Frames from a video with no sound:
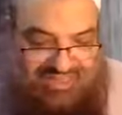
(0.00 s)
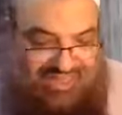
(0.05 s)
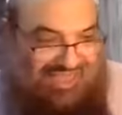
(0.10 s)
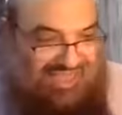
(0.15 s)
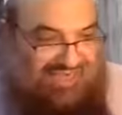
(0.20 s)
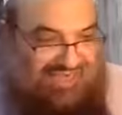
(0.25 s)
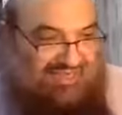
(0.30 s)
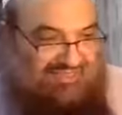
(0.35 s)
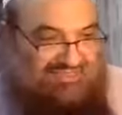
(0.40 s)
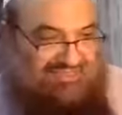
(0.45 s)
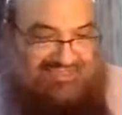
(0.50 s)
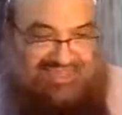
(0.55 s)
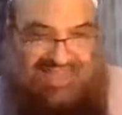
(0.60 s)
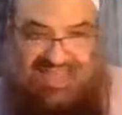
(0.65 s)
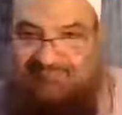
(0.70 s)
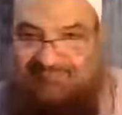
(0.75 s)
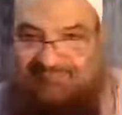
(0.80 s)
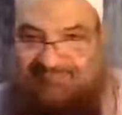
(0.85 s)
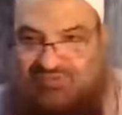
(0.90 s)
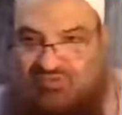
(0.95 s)
and this is
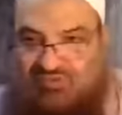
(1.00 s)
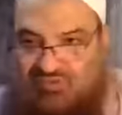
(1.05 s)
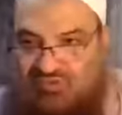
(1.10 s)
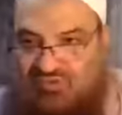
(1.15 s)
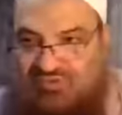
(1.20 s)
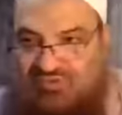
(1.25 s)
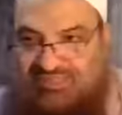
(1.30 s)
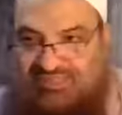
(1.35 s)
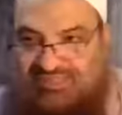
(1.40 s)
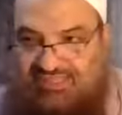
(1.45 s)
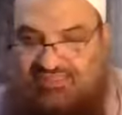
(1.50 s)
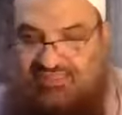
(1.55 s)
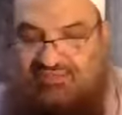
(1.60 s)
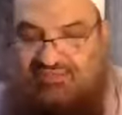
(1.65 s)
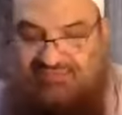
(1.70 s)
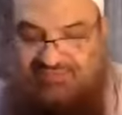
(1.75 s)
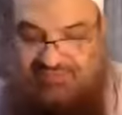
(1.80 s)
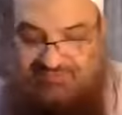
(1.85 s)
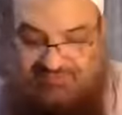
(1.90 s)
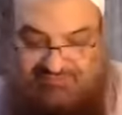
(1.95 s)
absolutely the
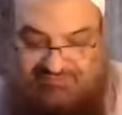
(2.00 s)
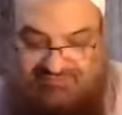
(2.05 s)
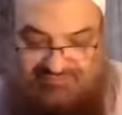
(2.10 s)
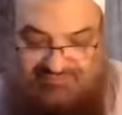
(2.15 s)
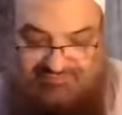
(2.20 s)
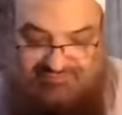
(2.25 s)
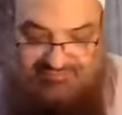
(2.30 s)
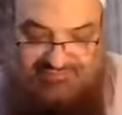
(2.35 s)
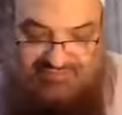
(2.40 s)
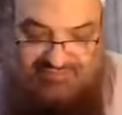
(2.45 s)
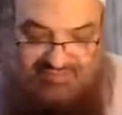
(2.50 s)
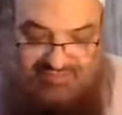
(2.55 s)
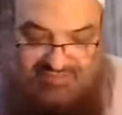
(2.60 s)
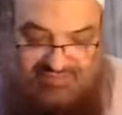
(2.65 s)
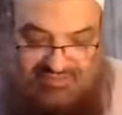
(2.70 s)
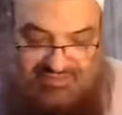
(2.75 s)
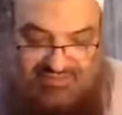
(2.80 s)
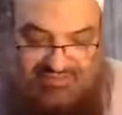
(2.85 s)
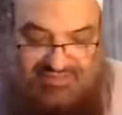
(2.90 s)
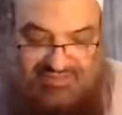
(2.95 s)
correct opinion,
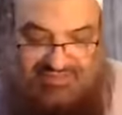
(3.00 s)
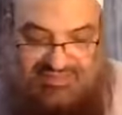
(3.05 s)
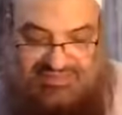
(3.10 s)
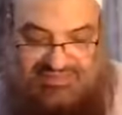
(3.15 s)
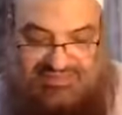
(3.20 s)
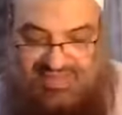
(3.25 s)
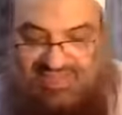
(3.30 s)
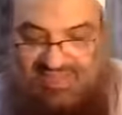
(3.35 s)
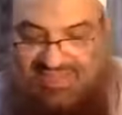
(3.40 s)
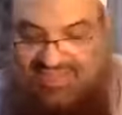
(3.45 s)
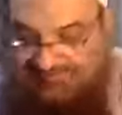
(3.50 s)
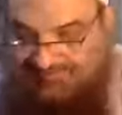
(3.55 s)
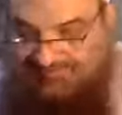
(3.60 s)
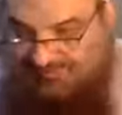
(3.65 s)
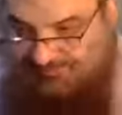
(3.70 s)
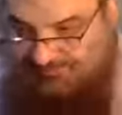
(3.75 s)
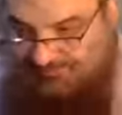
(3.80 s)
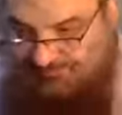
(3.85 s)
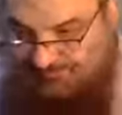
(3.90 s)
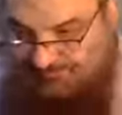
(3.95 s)
that the Sahaba,
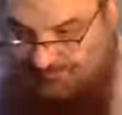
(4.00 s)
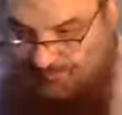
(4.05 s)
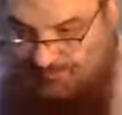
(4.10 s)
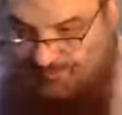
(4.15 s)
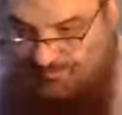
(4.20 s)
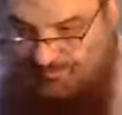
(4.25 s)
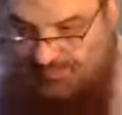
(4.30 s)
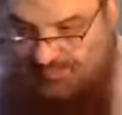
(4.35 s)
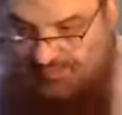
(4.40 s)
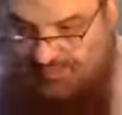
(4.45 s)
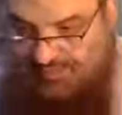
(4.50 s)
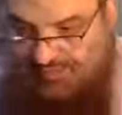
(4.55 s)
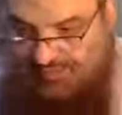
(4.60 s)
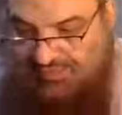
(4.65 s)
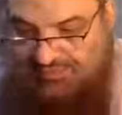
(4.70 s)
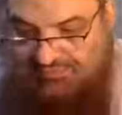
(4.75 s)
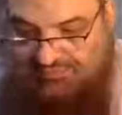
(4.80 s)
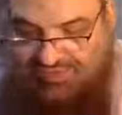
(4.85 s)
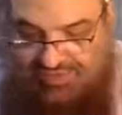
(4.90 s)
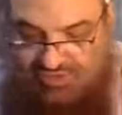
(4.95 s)

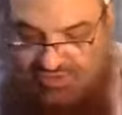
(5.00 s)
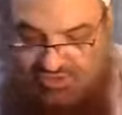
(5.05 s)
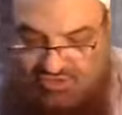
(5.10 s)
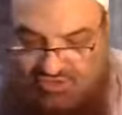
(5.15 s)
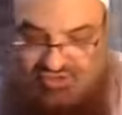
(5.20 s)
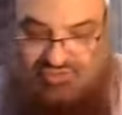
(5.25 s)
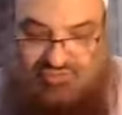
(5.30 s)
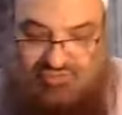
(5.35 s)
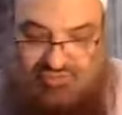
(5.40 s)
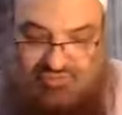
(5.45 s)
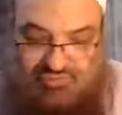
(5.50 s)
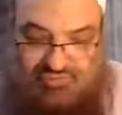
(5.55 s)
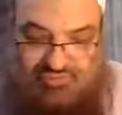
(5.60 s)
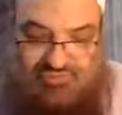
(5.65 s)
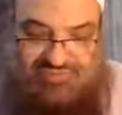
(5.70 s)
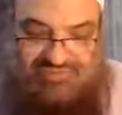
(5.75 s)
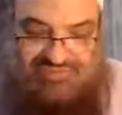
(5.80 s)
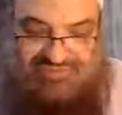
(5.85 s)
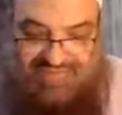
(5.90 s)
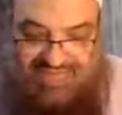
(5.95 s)
they used to
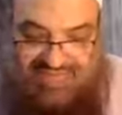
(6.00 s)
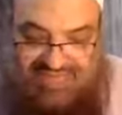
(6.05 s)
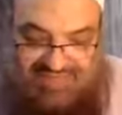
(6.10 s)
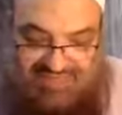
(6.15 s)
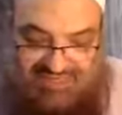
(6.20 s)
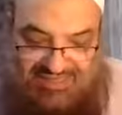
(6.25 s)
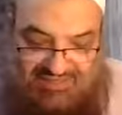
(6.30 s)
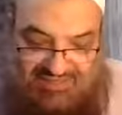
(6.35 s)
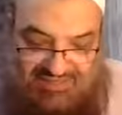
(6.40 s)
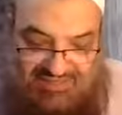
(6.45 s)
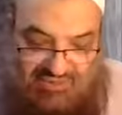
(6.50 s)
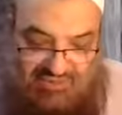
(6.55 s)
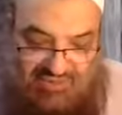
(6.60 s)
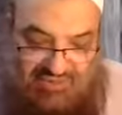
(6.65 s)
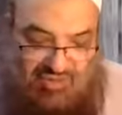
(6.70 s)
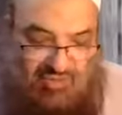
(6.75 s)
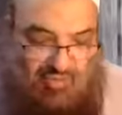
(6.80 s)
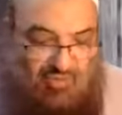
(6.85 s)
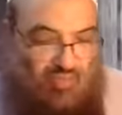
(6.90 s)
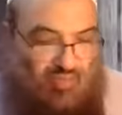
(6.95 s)
say
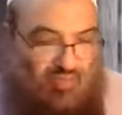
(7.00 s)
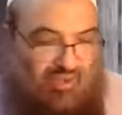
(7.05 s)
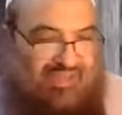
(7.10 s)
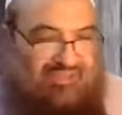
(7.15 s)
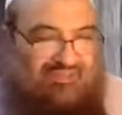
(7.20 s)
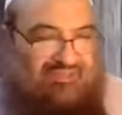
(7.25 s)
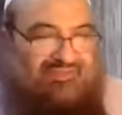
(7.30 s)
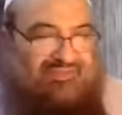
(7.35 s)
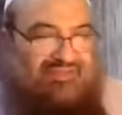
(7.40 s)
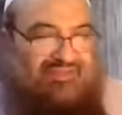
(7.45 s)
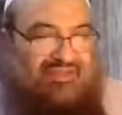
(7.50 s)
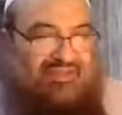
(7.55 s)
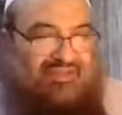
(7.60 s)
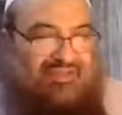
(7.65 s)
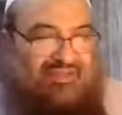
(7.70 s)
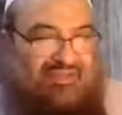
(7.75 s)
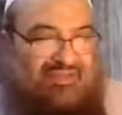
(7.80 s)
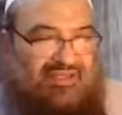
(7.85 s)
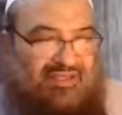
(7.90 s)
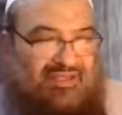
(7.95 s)
with
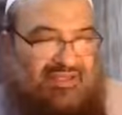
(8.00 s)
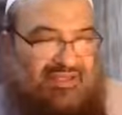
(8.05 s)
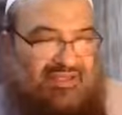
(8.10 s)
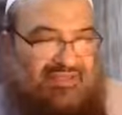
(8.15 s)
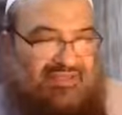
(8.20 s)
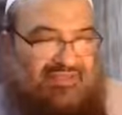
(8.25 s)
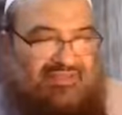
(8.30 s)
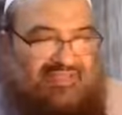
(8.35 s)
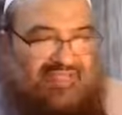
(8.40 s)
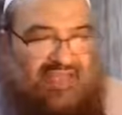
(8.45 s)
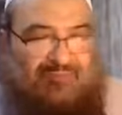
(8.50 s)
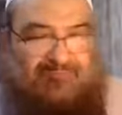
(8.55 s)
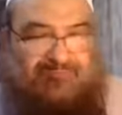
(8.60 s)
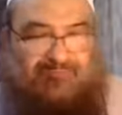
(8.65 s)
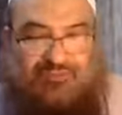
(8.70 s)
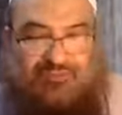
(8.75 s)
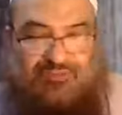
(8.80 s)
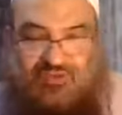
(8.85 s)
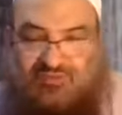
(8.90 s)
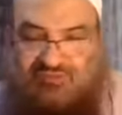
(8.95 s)
the
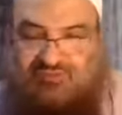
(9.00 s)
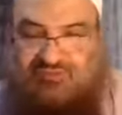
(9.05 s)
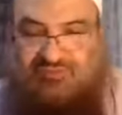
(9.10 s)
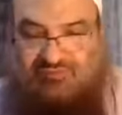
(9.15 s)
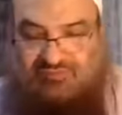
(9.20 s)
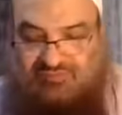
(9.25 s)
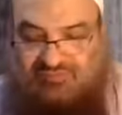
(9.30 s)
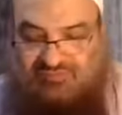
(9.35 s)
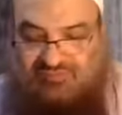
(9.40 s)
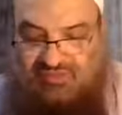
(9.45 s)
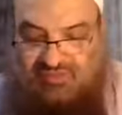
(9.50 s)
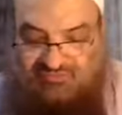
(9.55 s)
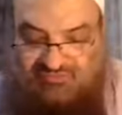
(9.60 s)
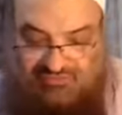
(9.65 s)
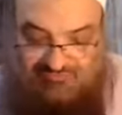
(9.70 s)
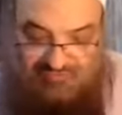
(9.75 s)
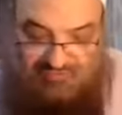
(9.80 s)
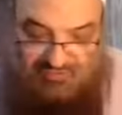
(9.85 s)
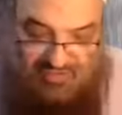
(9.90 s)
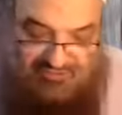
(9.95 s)
approval of
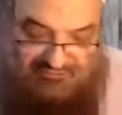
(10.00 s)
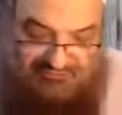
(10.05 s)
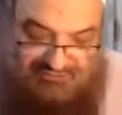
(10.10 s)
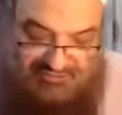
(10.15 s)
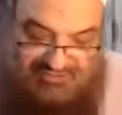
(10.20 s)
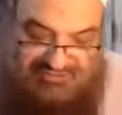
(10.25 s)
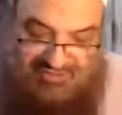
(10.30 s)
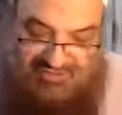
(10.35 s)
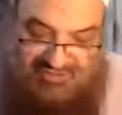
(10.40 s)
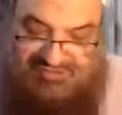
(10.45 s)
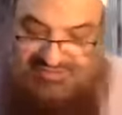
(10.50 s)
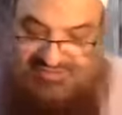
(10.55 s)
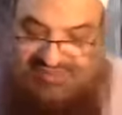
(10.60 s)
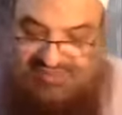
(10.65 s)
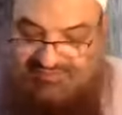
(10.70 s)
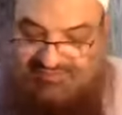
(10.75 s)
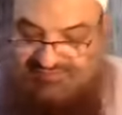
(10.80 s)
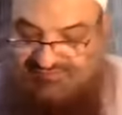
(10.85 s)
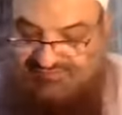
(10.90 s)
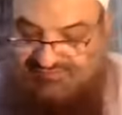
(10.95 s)
the Prophet sallallahu
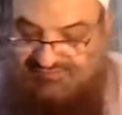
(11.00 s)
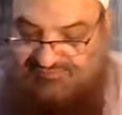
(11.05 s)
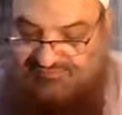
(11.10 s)
alaihi wasallam.